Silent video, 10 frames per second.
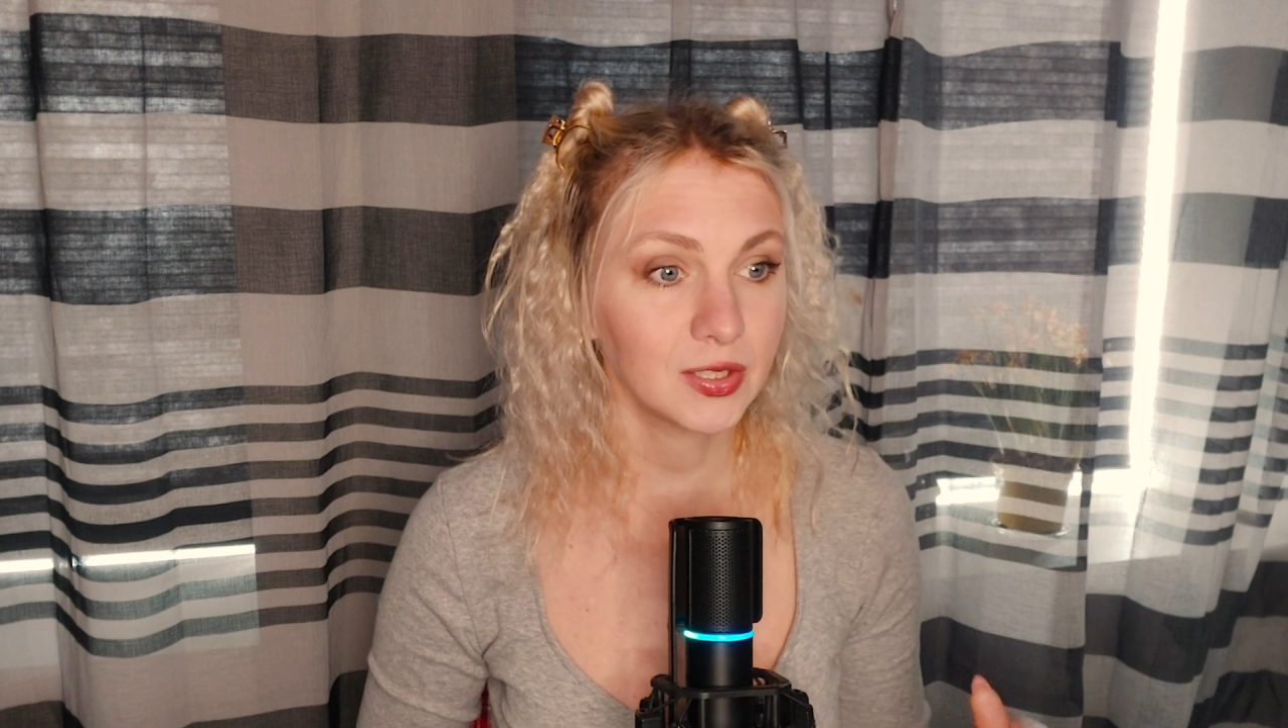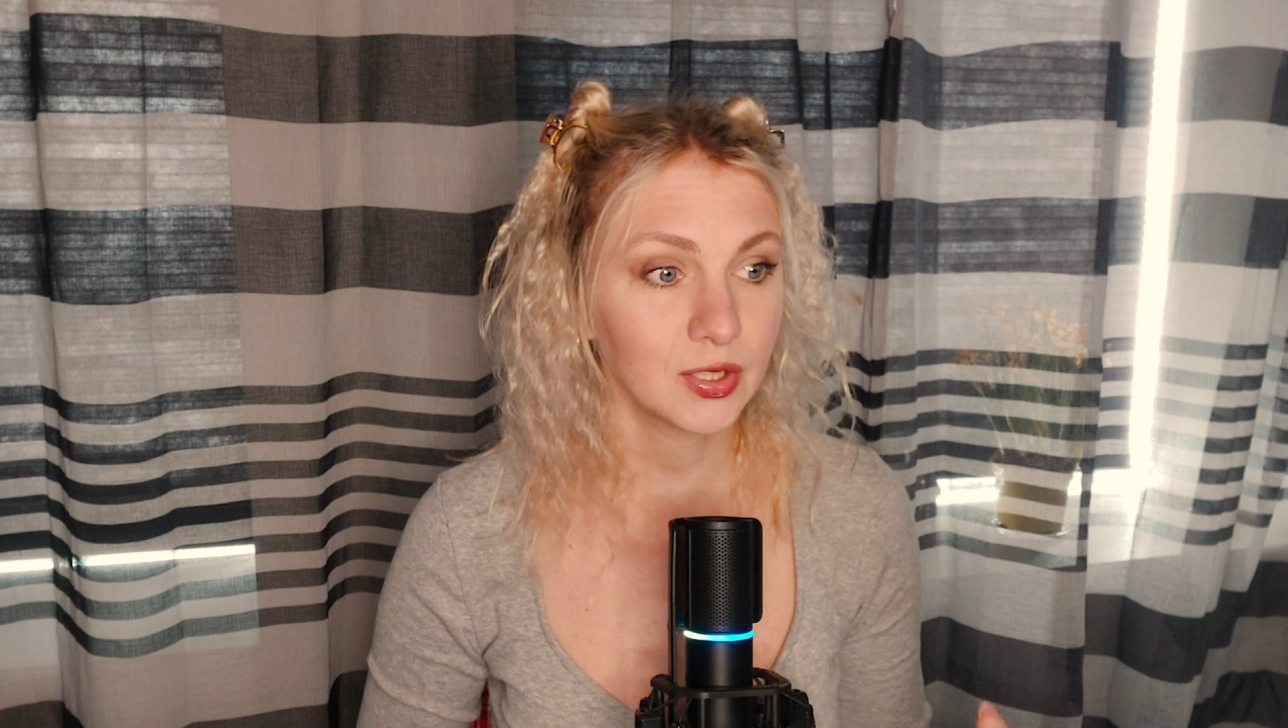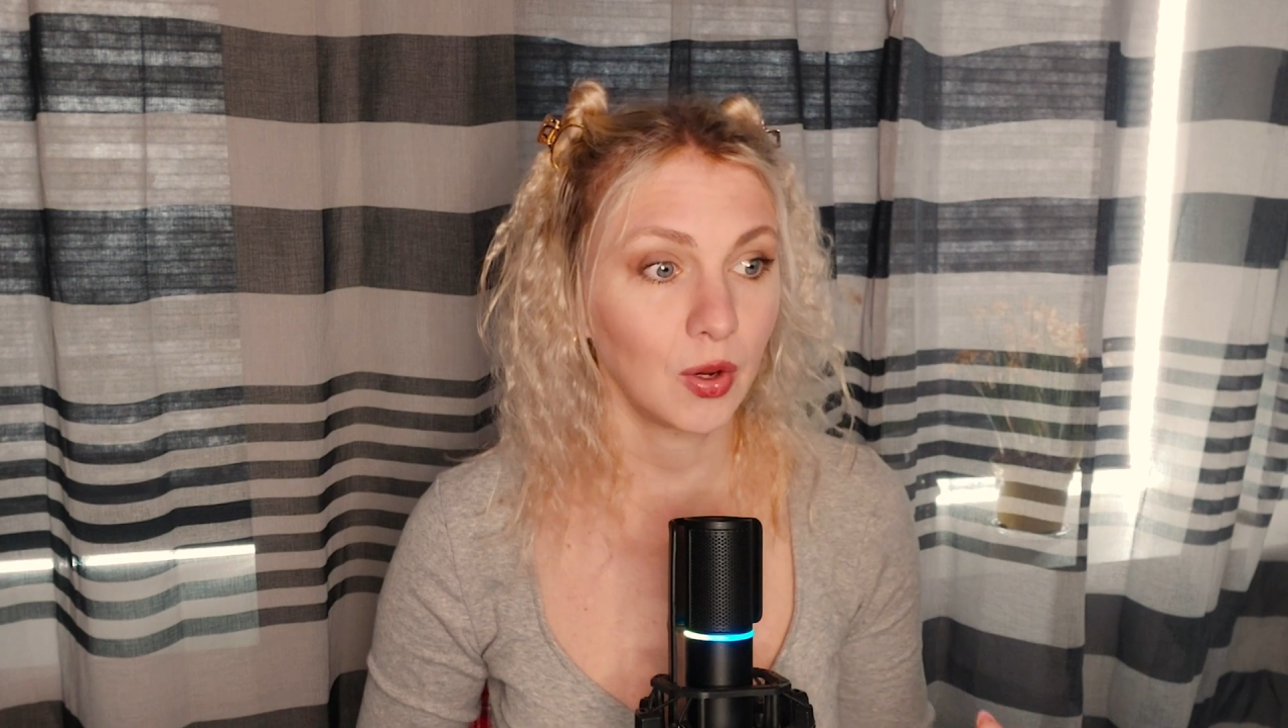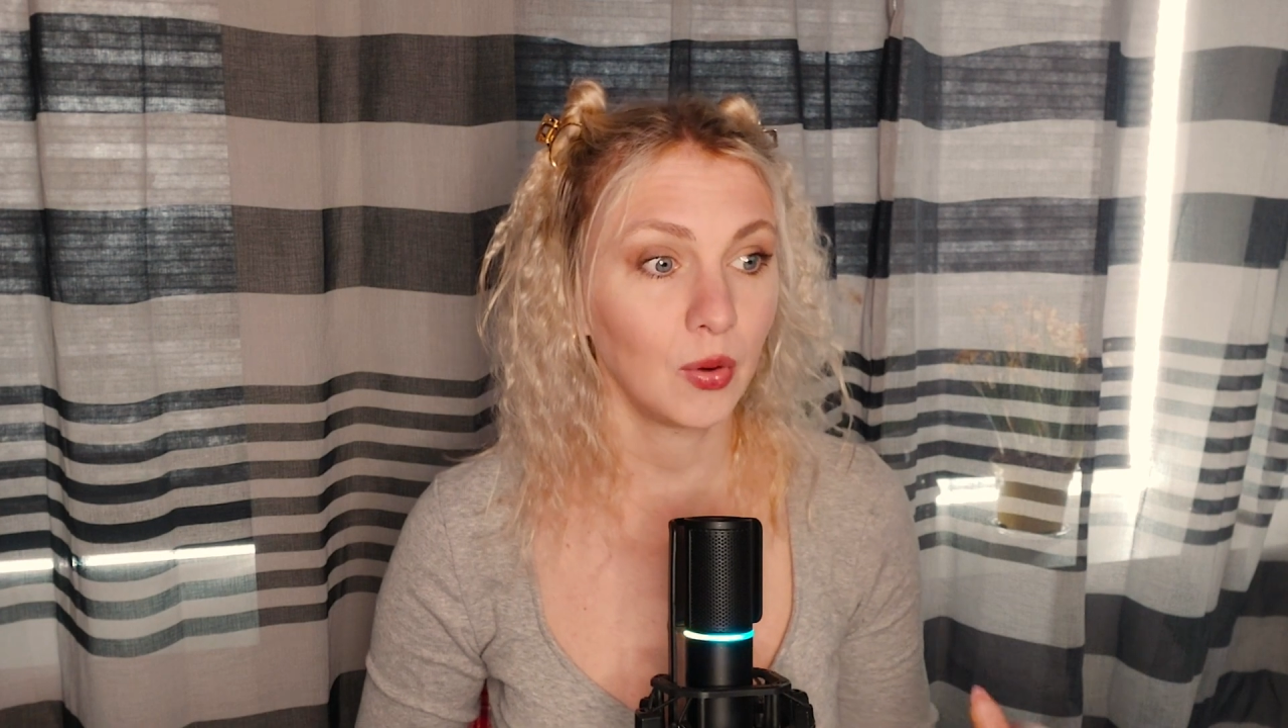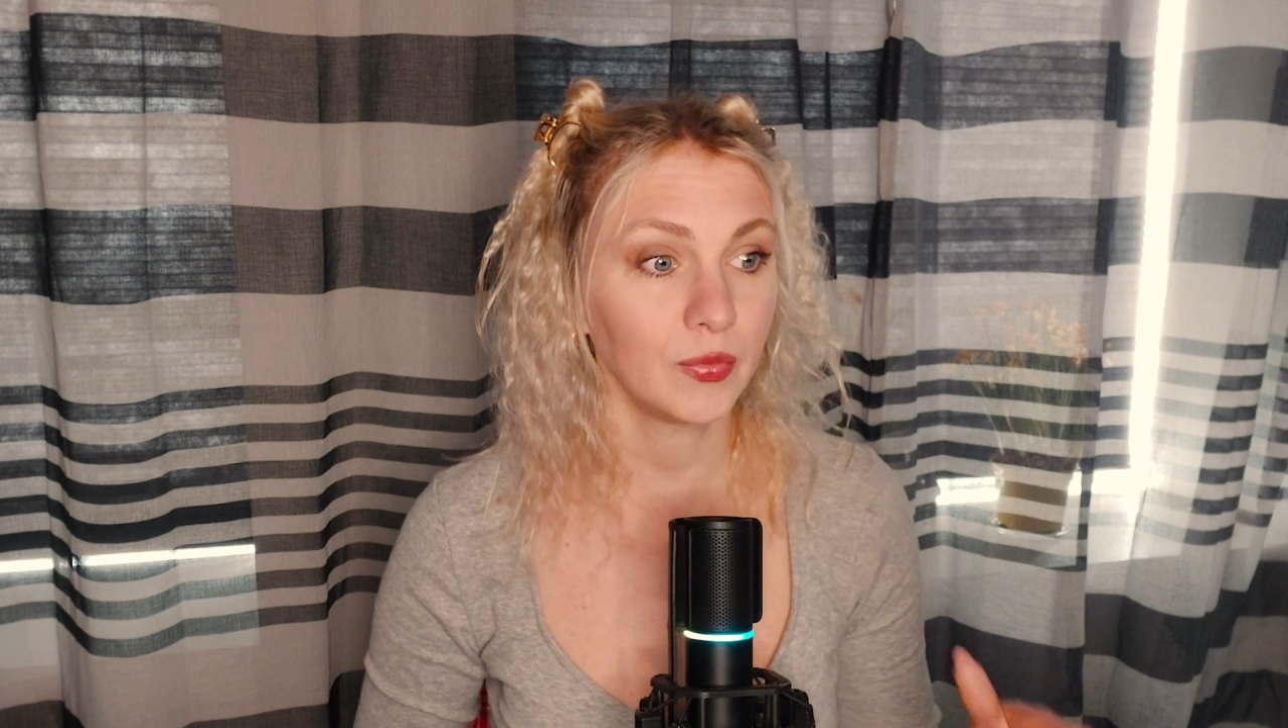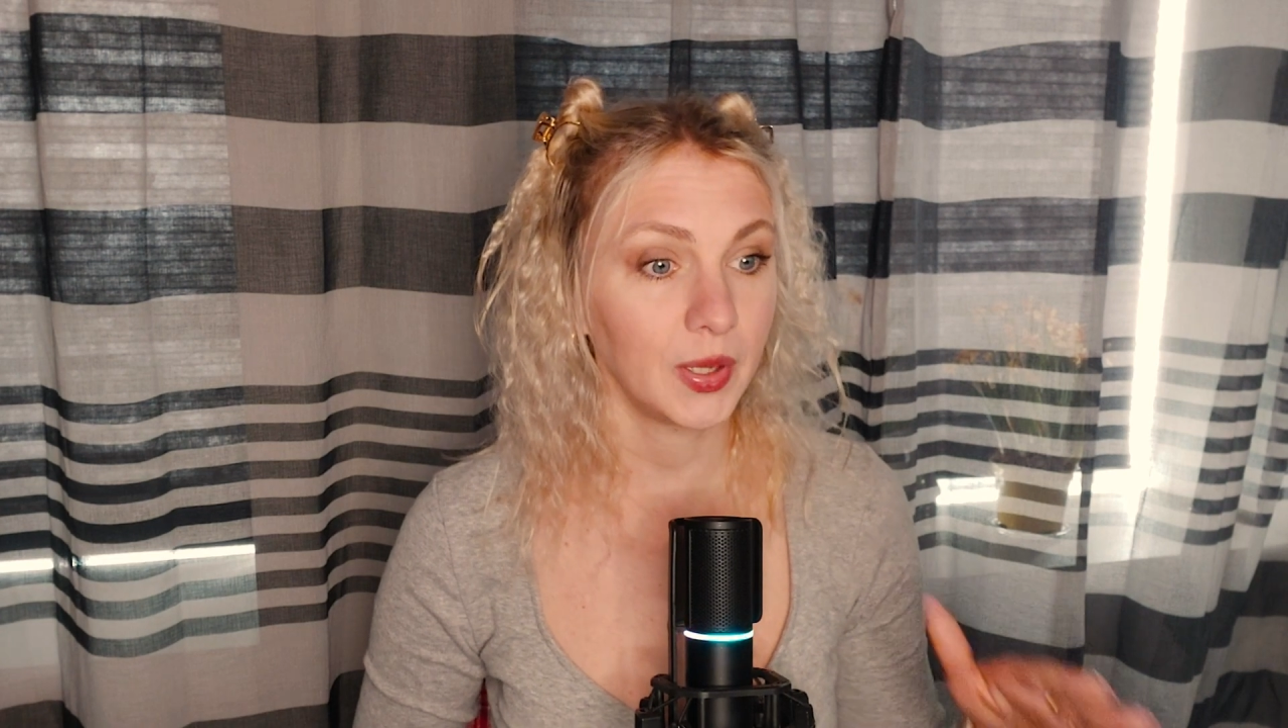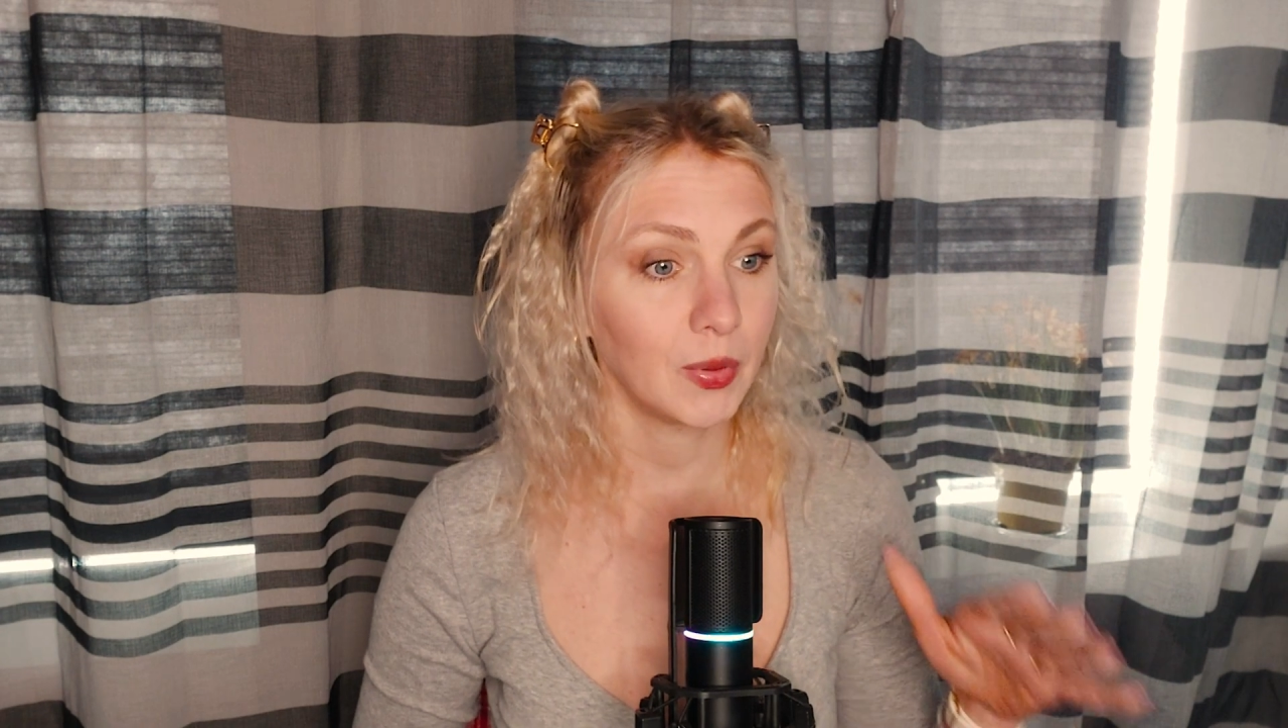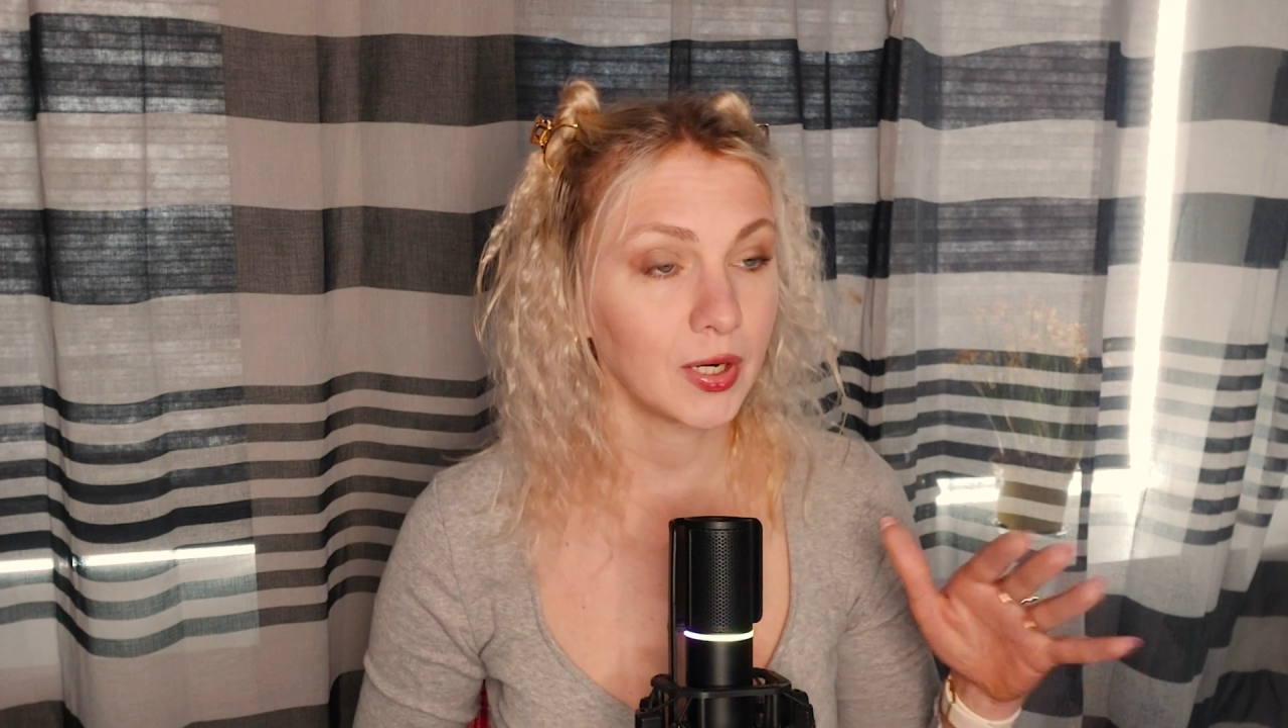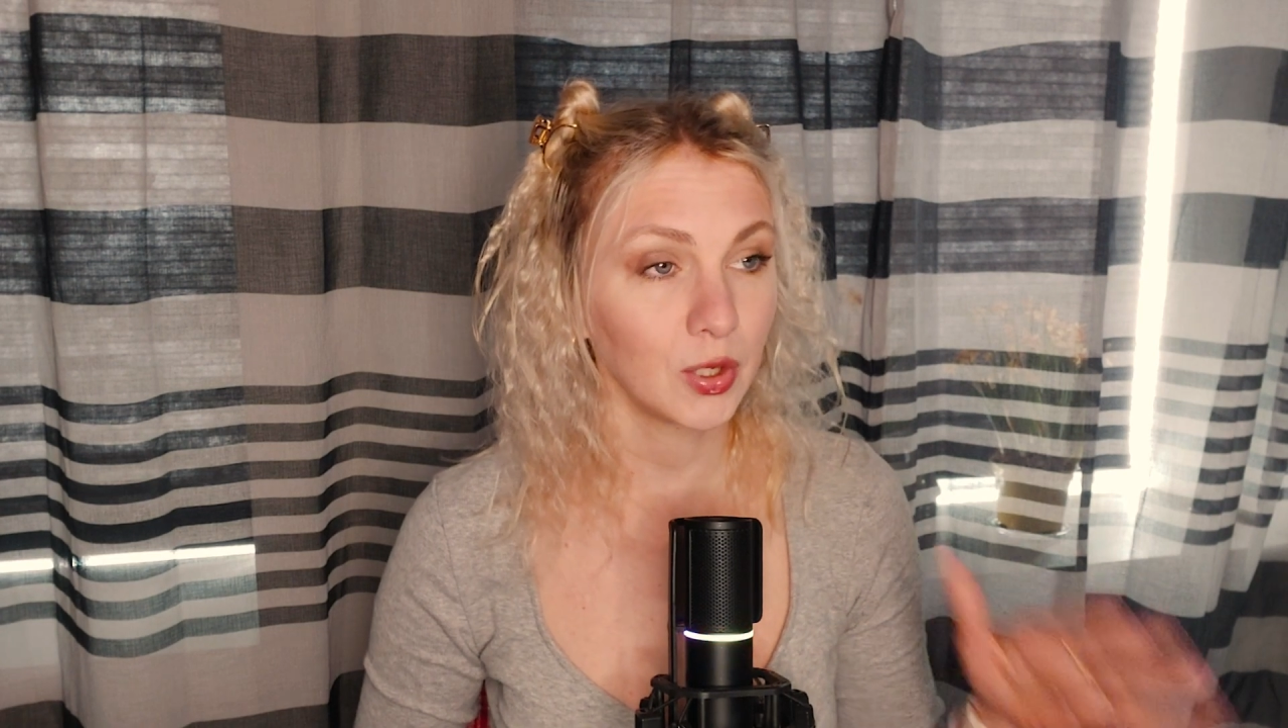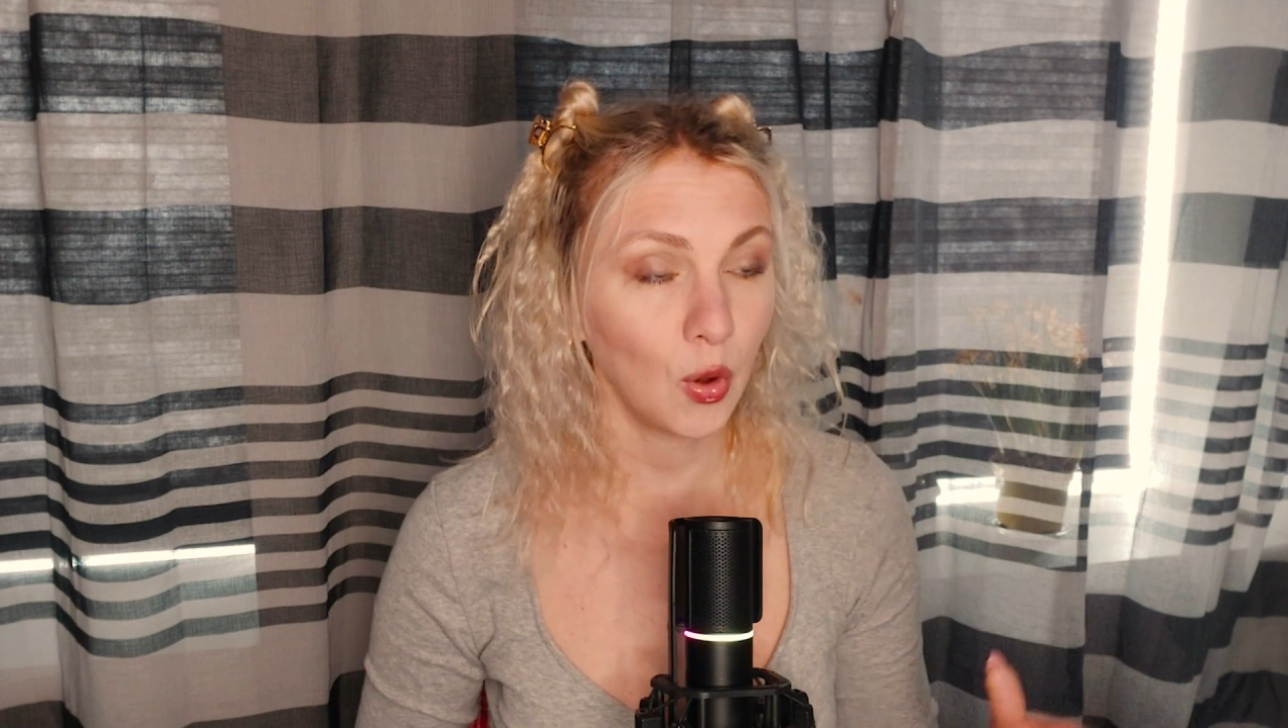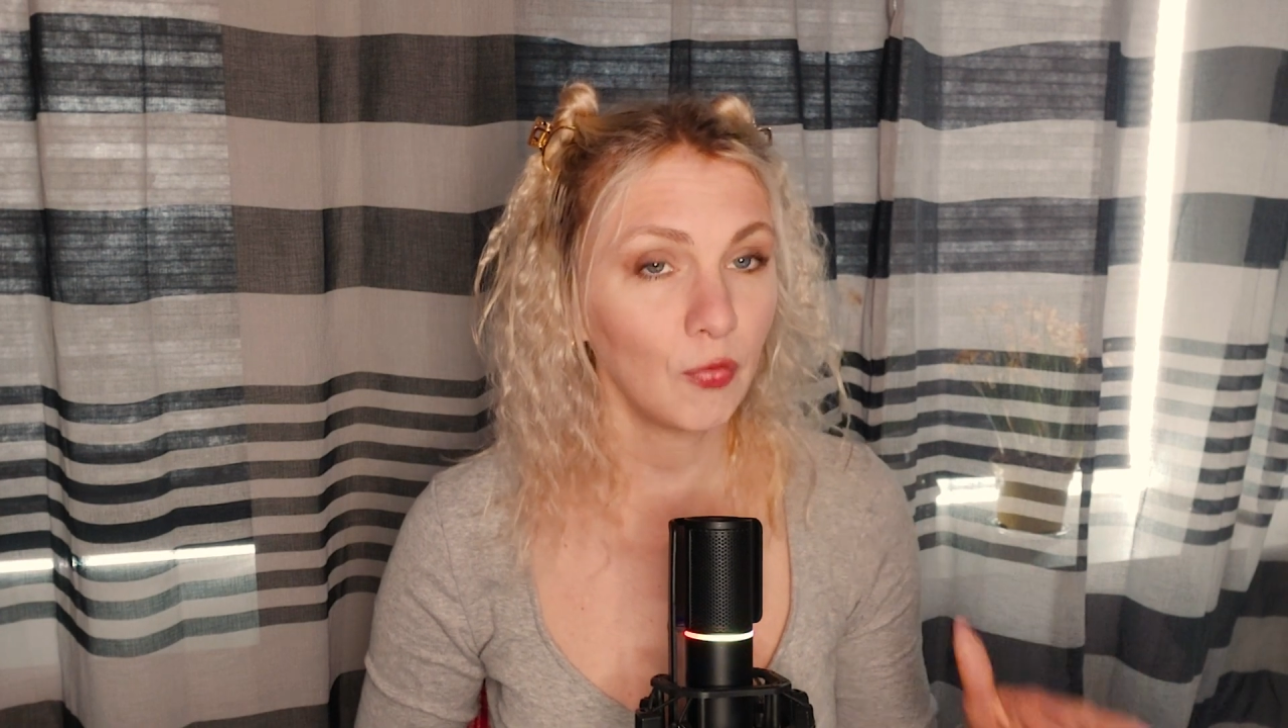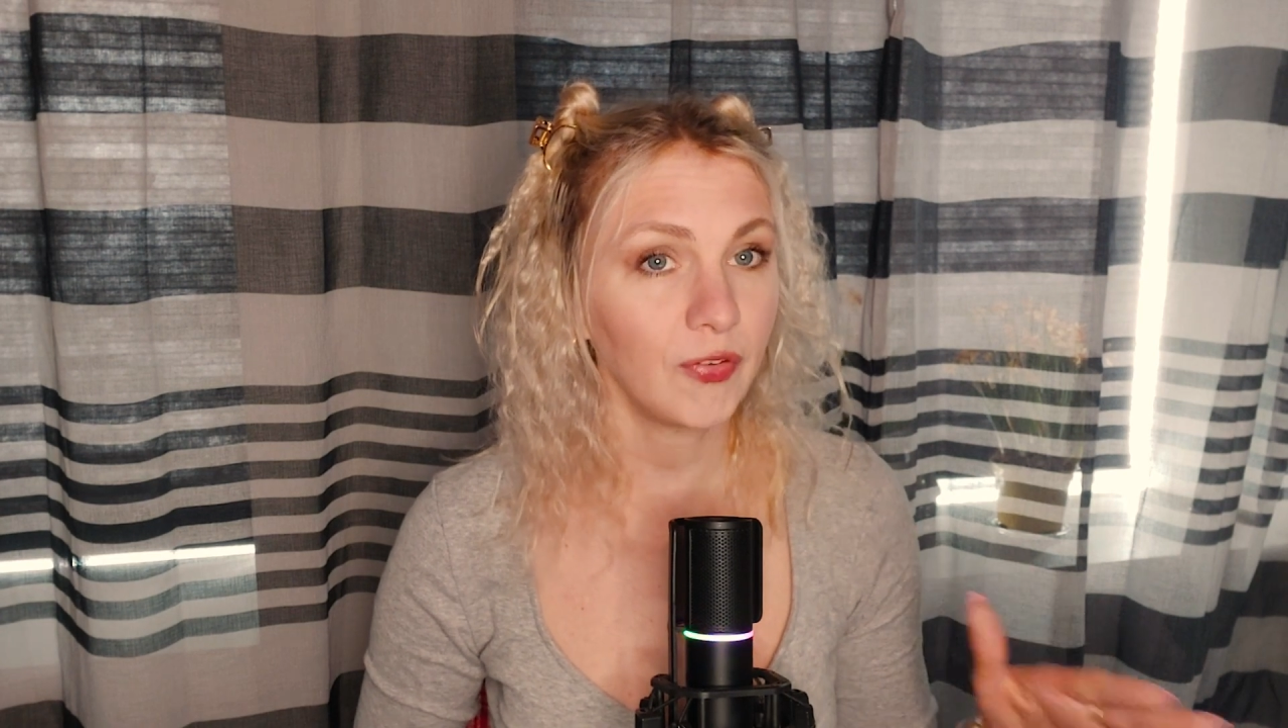so there were no